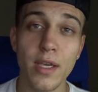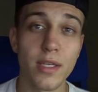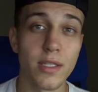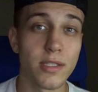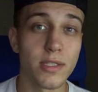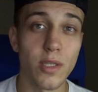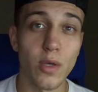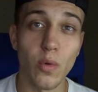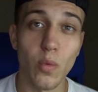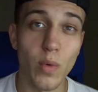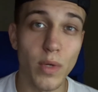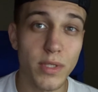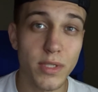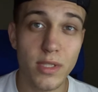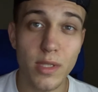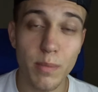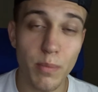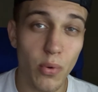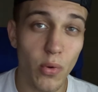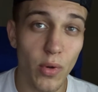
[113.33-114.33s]
So, what's
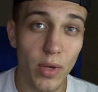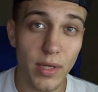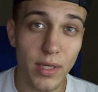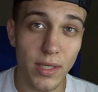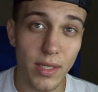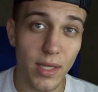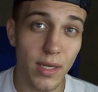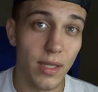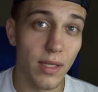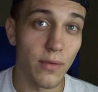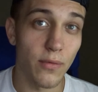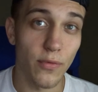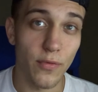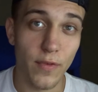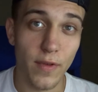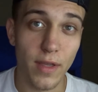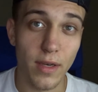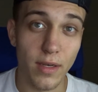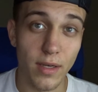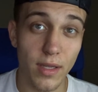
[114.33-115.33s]
the point in getting
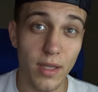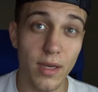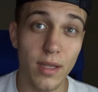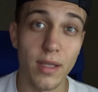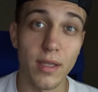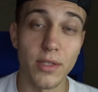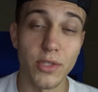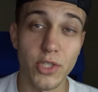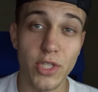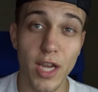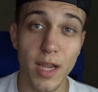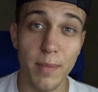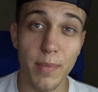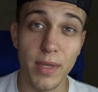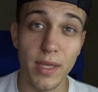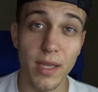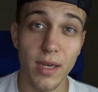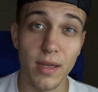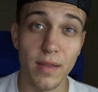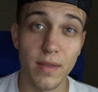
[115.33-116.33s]
fit and getting in shape
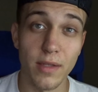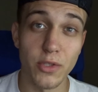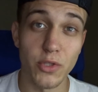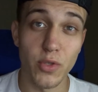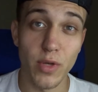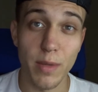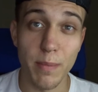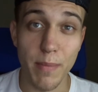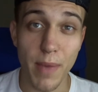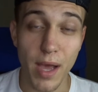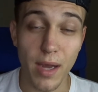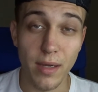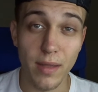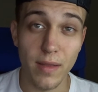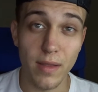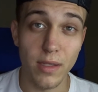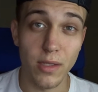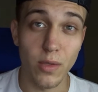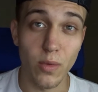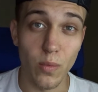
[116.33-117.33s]
and getting the dream body
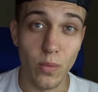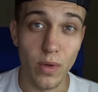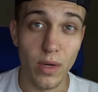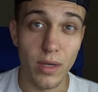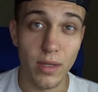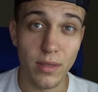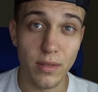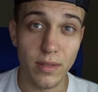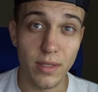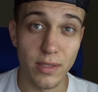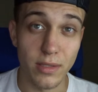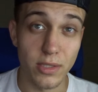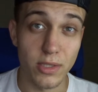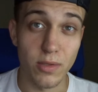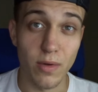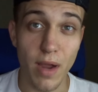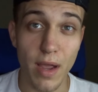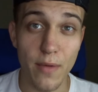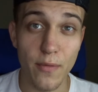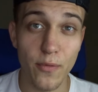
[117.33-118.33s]
that you want and
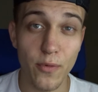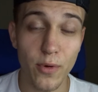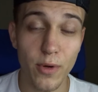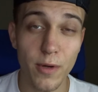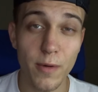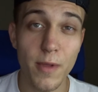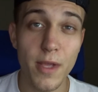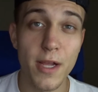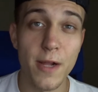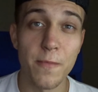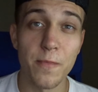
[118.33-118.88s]
strive for